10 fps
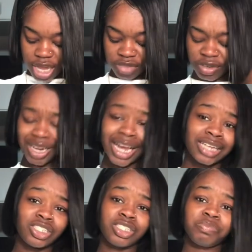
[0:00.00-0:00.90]
It's very
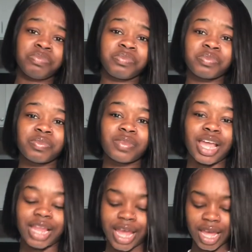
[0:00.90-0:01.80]
edgy,
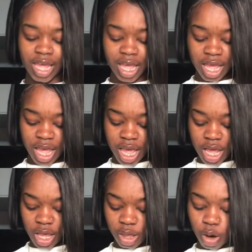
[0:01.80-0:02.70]
and like,
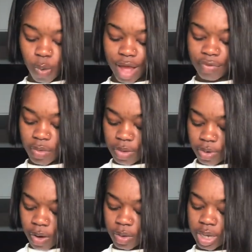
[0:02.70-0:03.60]
you don't have to wear a
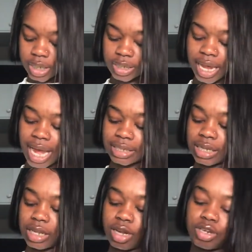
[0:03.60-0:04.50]
bra with it because it has
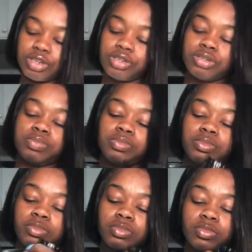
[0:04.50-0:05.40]
like the under
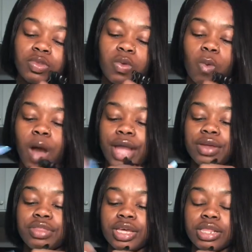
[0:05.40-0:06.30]
wire thing